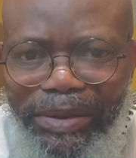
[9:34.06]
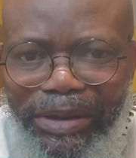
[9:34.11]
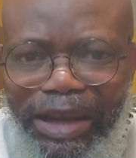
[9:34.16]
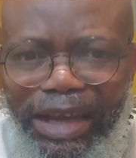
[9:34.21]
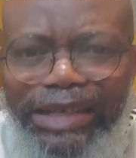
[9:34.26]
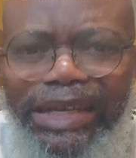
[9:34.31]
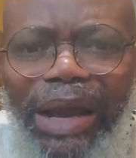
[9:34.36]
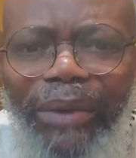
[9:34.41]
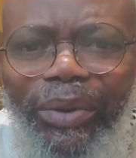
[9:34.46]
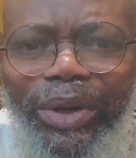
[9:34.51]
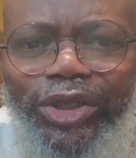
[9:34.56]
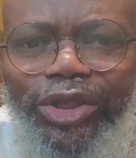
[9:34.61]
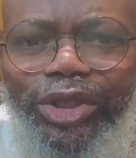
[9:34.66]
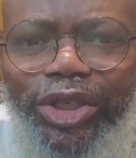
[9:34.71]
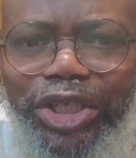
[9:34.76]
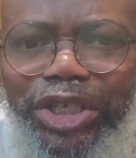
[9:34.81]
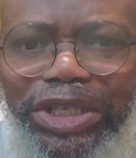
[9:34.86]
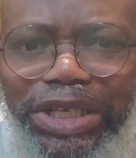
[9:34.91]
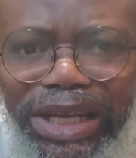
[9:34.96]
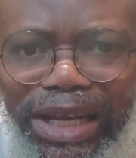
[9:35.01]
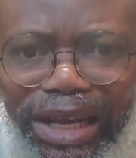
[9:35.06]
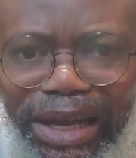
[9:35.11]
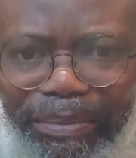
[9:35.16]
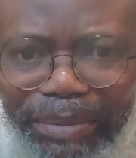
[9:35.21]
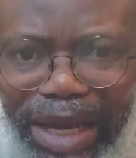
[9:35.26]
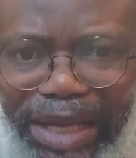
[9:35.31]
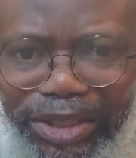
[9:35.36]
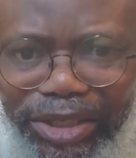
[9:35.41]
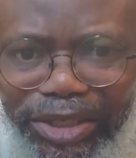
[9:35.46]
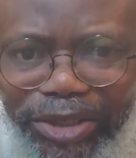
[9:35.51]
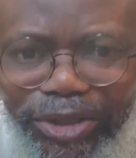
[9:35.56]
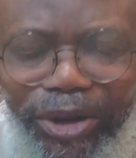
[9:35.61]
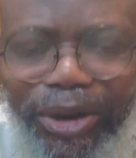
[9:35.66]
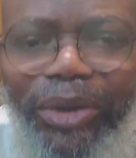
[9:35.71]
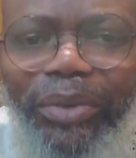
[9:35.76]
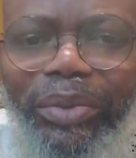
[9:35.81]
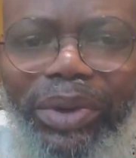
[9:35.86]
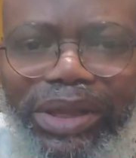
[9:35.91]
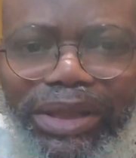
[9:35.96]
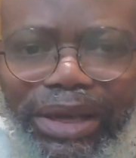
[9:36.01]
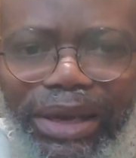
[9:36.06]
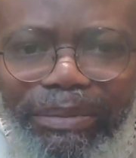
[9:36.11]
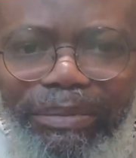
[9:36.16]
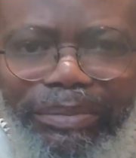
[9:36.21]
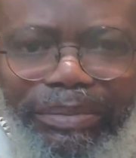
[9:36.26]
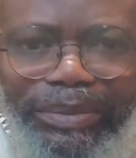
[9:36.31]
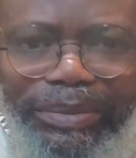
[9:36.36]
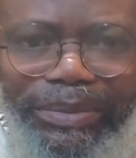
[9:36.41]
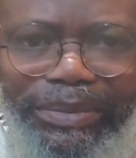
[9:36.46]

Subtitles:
And I want to share my story with them